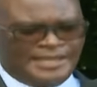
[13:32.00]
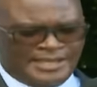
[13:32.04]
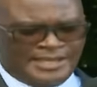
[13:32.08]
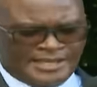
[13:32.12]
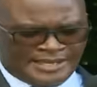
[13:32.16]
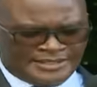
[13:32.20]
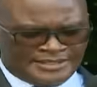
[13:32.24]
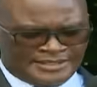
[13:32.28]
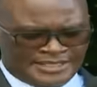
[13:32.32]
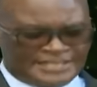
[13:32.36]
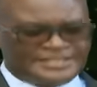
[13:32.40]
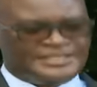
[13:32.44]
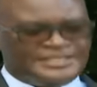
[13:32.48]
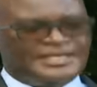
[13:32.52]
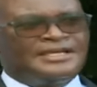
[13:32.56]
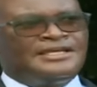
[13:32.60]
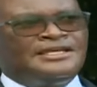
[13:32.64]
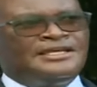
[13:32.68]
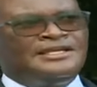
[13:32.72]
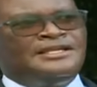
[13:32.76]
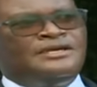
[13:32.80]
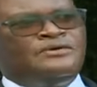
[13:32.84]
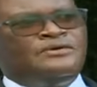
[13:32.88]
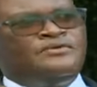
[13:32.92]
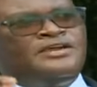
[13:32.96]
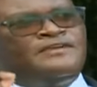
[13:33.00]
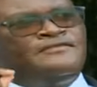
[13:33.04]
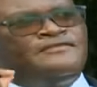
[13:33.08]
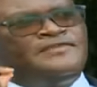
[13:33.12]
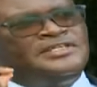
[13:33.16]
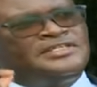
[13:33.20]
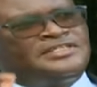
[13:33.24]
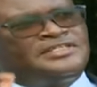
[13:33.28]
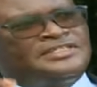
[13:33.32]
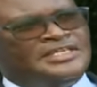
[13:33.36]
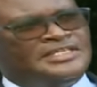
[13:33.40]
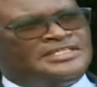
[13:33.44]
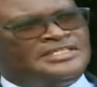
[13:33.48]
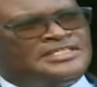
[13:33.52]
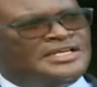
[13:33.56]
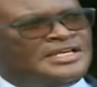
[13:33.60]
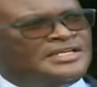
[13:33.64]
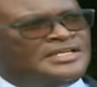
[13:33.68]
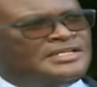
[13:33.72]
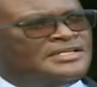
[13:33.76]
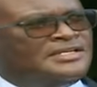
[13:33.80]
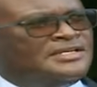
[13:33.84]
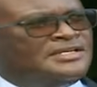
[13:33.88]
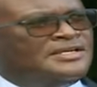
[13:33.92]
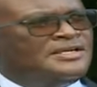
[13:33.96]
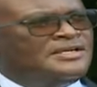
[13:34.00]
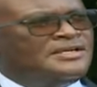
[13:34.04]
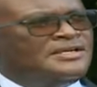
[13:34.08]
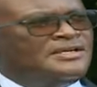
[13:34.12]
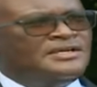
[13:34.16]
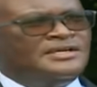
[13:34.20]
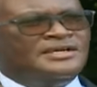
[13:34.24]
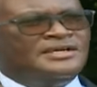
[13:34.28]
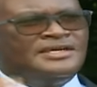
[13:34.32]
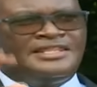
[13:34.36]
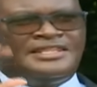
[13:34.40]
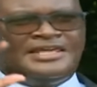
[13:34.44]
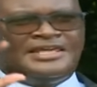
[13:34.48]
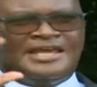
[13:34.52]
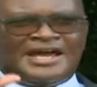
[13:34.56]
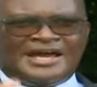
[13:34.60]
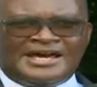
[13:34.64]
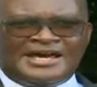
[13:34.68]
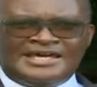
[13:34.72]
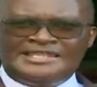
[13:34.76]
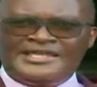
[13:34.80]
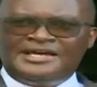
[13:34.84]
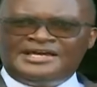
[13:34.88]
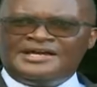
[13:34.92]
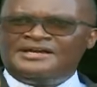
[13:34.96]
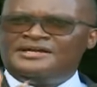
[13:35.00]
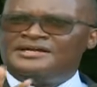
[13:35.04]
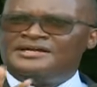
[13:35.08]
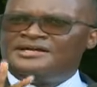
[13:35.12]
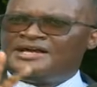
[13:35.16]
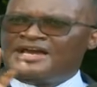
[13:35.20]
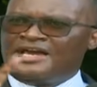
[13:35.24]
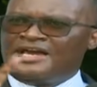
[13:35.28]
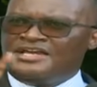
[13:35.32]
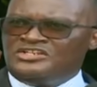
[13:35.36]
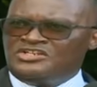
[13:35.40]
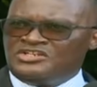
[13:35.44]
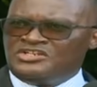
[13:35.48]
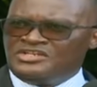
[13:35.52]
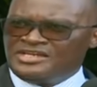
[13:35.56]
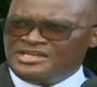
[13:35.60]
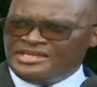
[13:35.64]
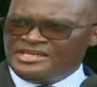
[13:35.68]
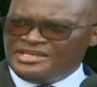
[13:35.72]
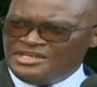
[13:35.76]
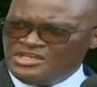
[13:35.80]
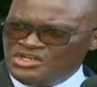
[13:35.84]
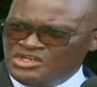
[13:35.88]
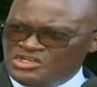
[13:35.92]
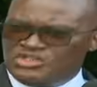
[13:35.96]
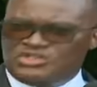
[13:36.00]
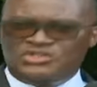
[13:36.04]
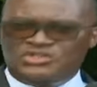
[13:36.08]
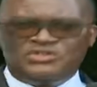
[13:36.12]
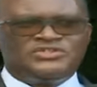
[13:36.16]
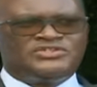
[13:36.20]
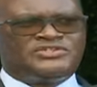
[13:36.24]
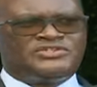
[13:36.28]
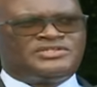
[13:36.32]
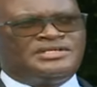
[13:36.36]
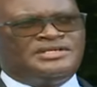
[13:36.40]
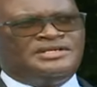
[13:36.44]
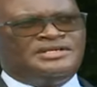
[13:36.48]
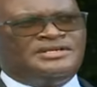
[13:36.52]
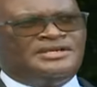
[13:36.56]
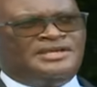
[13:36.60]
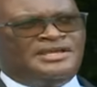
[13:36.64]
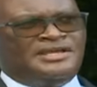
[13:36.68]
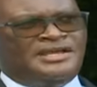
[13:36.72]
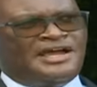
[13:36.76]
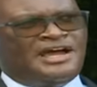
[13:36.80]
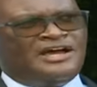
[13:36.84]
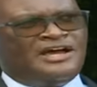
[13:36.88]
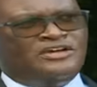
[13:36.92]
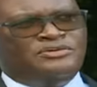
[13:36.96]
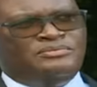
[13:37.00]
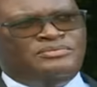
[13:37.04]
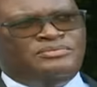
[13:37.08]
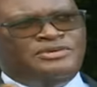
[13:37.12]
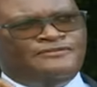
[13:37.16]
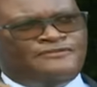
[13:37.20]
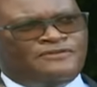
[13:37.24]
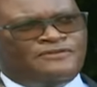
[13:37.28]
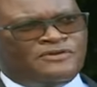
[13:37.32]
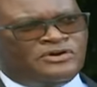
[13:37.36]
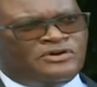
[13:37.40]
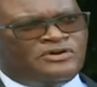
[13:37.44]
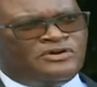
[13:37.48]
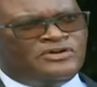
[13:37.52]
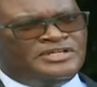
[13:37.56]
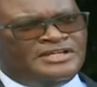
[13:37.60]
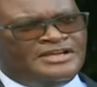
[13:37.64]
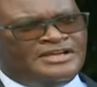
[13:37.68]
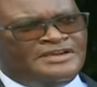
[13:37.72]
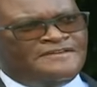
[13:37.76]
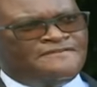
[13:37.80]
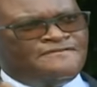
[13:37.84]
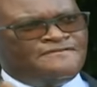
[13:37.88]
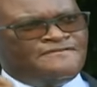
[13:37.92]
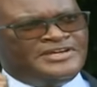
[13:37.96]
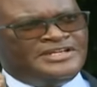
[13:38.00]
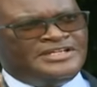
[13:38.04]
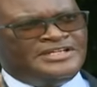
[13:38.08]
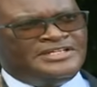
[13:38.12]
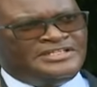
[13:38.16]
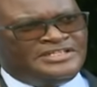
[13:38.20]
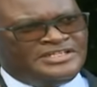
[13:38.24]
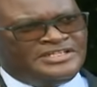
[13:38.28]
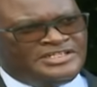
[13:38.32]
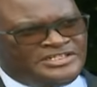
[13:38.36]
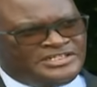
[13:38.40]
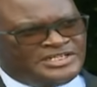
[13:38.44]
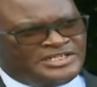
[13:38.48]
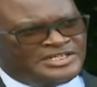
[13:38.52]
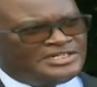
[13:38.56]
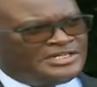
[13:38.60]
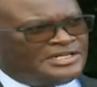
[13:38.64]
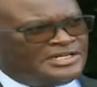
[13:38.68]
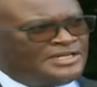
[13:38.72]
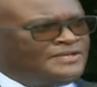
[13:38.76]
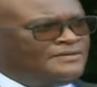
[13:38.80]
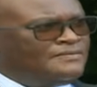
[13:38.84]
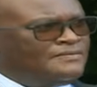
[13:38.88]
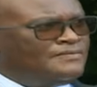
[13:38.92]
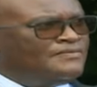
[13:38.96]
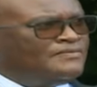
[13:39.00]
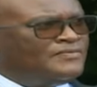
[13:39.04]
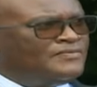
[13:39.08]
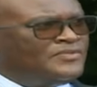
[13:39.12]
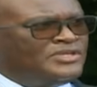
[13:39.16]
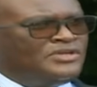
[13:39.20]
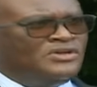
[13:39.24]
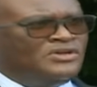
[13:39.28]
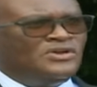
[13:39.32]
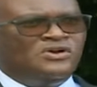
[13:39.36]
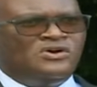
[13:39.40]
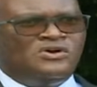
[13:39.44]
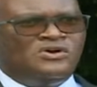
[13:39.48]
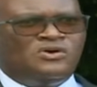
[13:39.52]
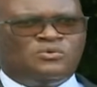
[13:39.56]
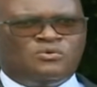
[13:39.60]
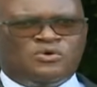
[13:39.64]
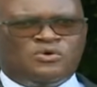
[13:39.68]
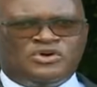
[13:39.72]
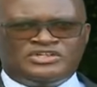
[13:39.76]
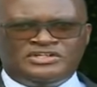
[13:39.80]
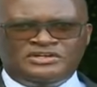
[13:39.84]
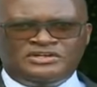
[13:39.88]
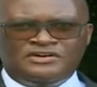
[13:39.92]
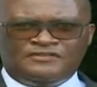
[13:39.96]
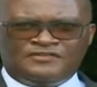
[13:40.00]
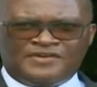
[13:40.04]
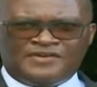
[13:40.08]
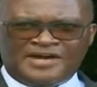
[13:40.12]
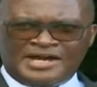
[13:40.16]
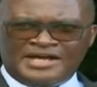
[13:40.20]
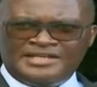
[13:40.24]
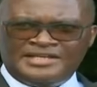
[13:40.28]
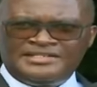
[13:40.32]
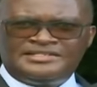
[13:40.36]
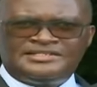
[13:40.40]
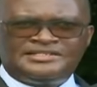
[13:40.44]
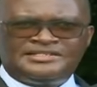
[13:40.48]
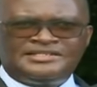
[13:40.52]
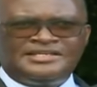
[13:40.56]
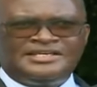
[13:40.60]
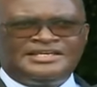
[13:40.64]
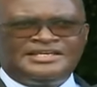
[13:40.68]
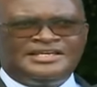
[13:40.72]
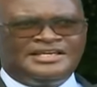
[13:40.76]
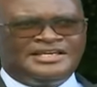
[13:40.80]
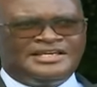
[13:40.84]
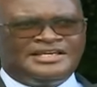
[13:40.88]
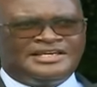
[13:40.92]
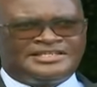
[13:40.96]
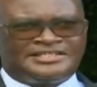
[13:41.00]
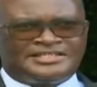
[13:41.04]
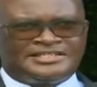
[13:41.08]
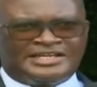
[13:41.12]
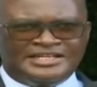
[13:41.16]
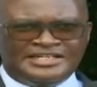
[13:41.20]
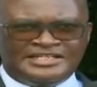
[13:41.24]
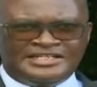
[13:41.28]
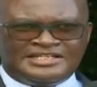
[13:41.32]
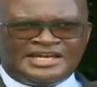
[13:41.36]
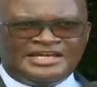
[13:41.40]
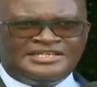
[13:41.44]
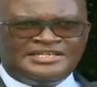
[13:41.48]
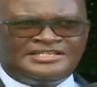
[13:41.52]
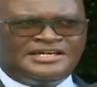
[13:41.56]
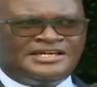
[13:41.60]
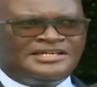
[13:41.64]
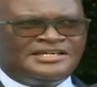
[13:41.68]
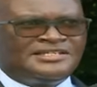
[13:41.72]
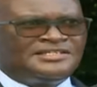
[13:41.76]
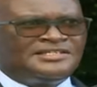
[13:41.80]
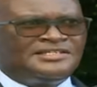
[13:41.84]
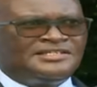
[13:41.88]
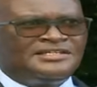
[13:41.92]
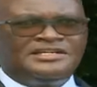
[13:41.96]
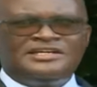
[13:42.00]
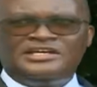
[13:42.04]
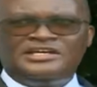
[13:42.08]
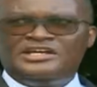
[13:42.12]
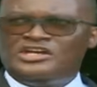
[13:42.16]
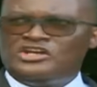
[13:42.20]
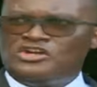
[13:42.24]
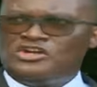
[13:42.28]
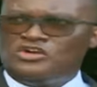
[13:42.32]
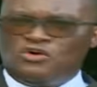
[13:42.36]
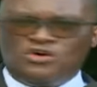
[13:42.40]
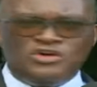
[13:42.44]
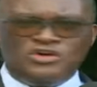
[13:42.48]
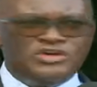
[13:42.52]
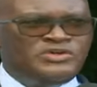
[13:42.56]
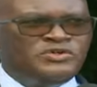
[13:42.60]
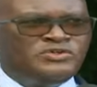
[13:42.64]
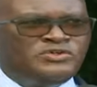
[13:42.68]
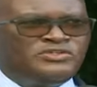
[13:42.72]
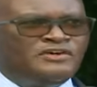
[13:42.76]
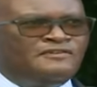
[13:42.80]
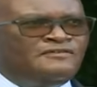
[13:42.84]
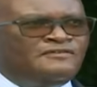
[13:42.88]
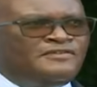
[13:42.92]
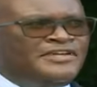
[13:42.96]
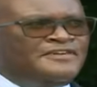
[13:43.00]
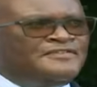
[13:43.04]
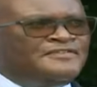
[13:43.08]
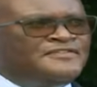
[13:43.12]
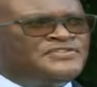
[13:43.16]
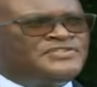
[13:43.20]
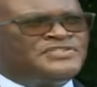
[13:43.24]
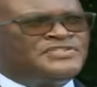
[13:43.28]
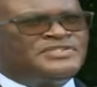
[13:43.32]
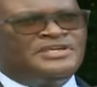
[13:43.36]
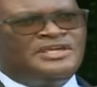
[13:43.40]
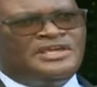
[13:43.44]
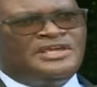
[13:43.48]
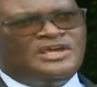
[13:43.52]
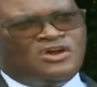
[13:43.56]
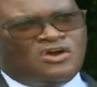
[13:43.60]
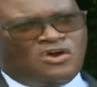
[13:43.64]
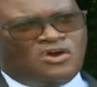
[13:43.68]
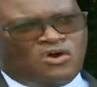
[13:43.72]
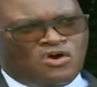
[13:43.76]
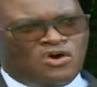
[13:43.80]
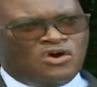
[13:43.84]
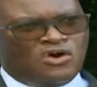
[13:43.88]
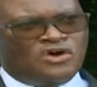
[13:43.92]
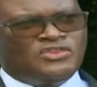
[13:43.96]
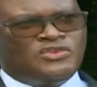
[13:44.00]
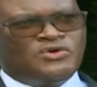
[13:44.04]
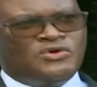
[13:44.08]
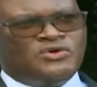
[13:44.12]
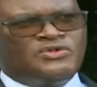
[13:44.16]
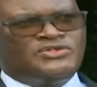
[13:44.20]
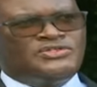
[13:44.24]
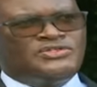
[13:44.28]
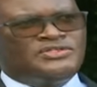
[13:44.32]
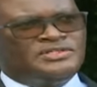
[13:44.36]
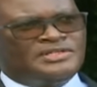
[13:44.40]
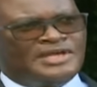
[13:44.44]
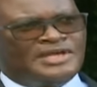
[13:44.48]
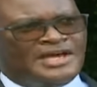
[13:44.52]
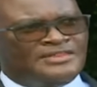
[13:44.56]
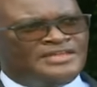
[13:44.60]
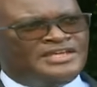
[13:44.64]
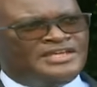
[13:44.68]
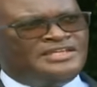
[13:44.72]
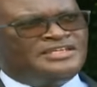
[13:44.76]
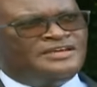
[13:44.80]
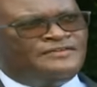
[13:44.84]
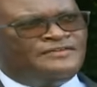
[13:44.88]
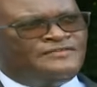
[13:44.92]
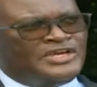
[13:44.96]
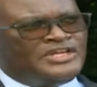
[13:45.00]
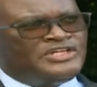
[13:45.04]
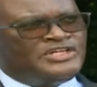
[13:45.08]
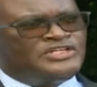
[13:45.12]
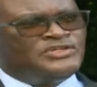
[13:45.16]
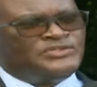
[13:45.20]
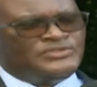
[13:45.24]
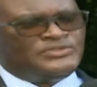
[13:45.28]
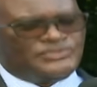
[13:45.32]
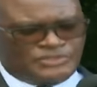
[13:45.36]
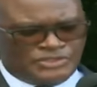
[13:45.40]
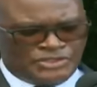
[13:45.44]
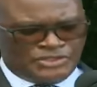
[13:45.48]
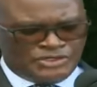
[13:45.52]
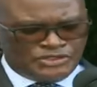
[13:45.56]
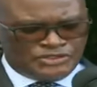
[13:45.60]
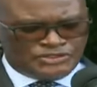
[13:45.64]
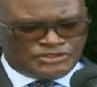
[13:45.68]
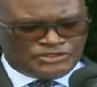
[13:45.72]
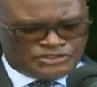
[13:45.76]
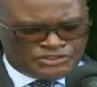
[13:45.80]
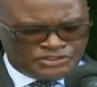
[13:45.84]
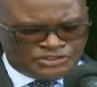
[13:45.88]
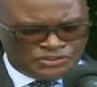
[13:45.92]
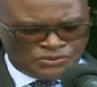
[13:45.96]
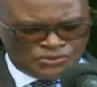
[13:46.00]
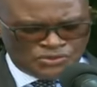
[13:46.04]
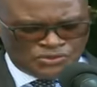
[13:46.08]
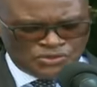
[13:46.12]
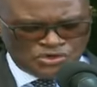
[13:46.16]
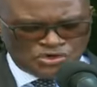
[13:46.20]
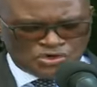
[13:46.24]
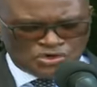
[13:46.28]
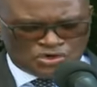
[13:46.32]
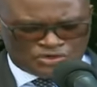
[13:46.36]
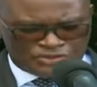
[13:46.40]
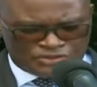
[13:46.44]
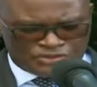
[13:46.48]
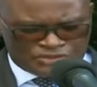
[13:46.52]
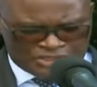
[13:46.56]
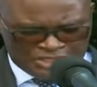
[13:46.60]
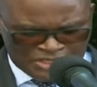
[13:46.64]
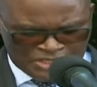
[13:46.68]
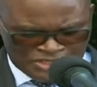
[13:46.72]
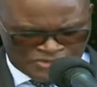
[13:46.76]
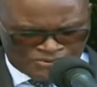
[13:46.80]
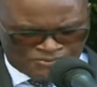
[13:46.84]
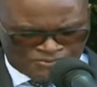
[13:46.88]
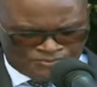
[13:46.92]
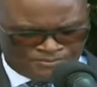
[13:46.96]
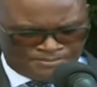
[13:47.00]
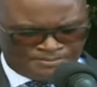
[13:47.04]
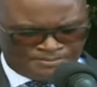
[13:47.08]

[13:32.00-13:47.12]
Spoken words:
And then secondly, we have insisted the other hygiene issues had to be followed very diligently. Washing of hands, sanitizers, non-use of lifts, all those other interventions still continue.